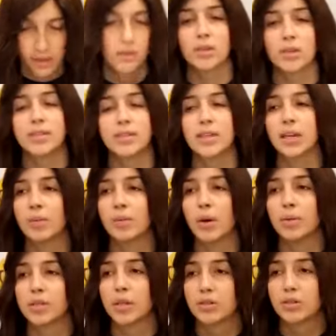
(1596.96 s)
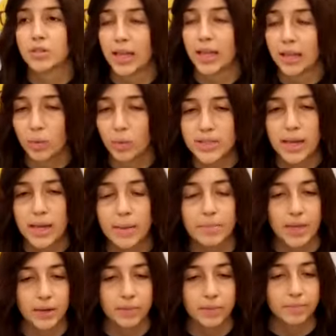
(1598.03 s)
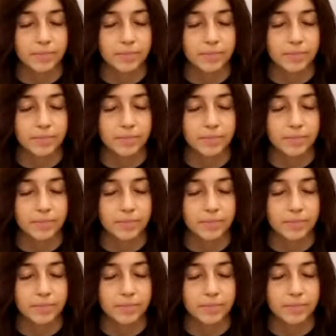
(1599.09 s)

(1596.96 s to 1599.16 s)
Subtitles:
So let's take a moment to understand that. What does that mean?